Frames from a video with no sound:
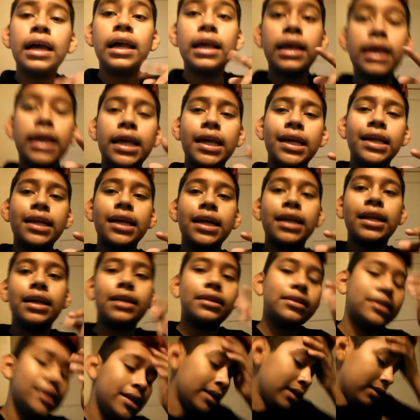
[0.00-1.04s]
And yeah,
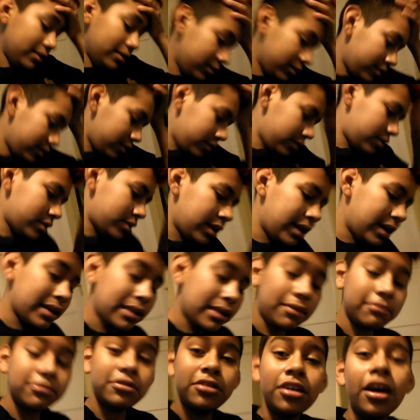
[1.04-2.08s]
guys,
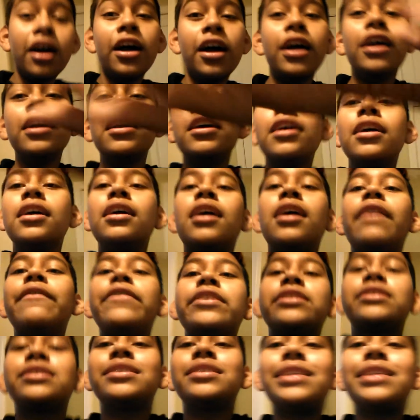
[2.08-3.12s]
I'm sorry, I have
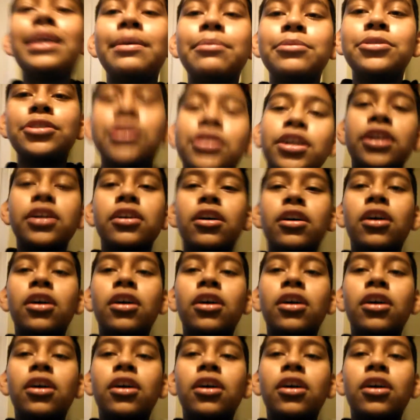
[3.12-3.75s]
the same shirt